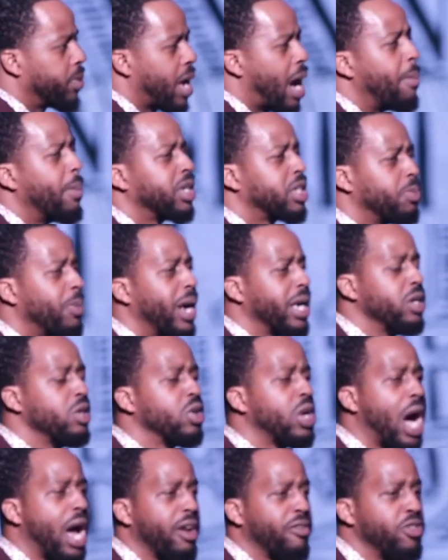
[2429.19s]
How much money
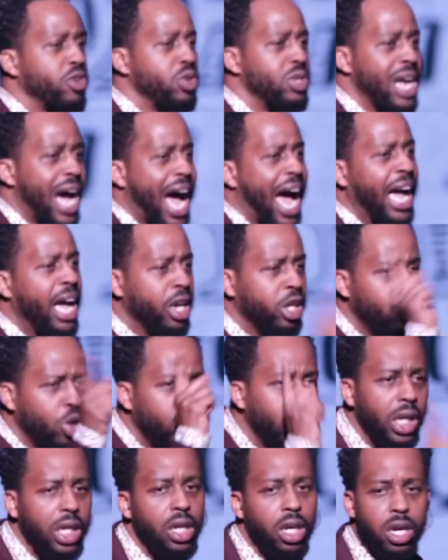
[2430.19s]
you got if you die?
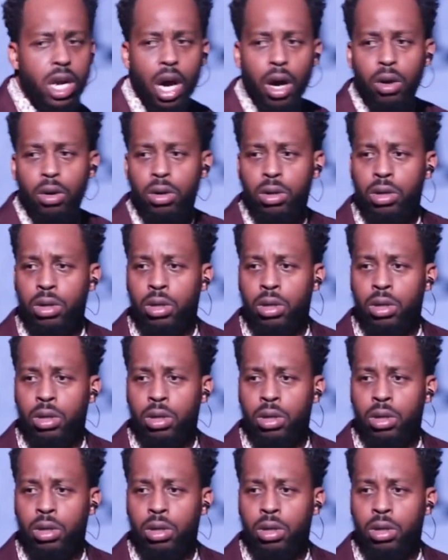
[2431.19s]
You need to know.